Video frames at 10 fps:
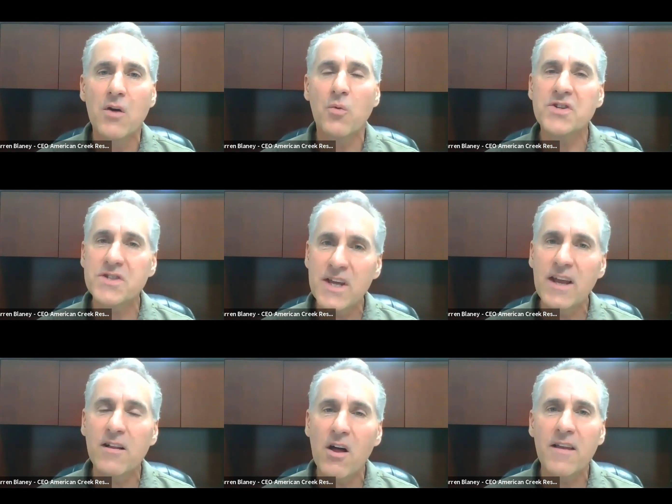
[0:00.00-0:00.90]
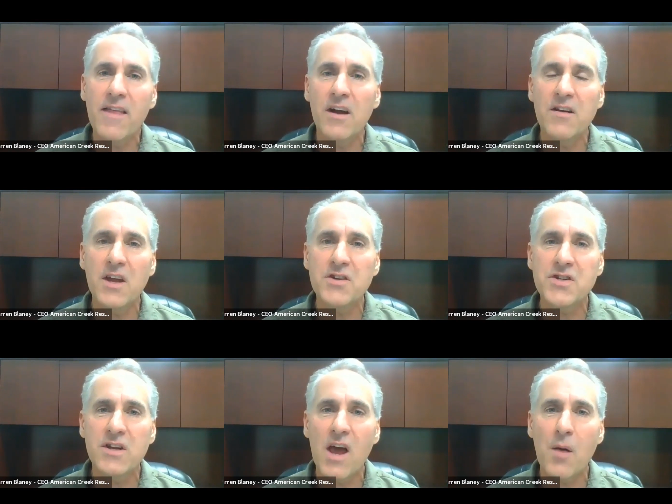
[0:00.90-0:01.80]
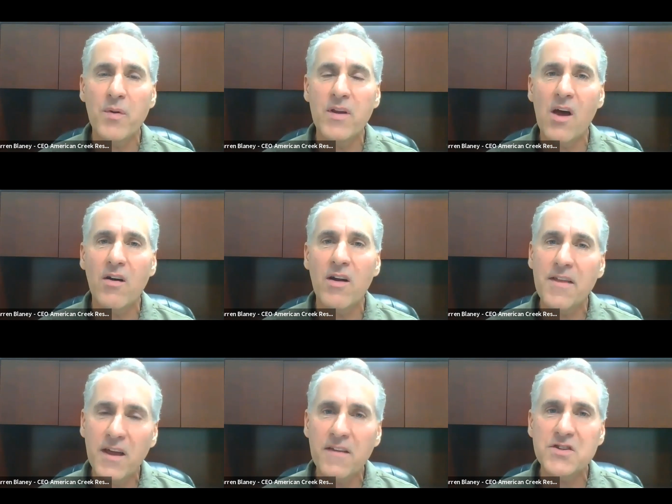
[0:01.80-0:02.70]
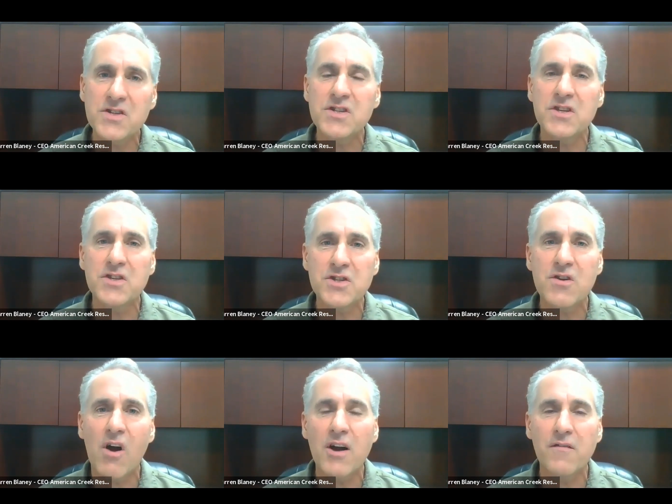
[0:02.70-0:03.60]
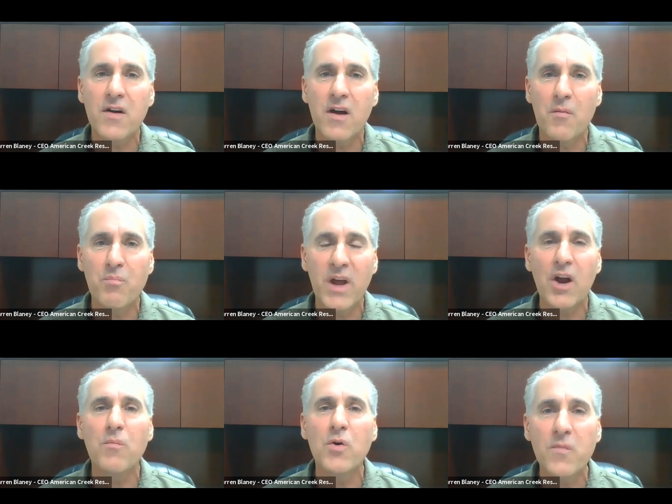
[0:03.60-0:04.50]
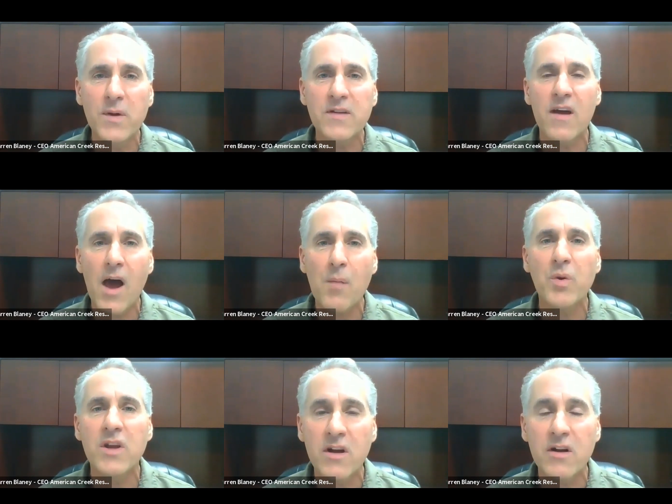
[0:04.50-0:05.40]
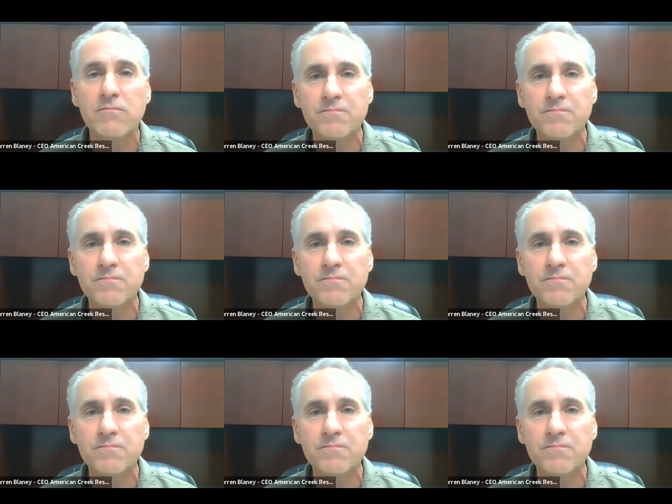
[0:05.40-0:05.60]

we're seeing a lot of that attention happen now. And I think this is the start of a bigger movement to happen here.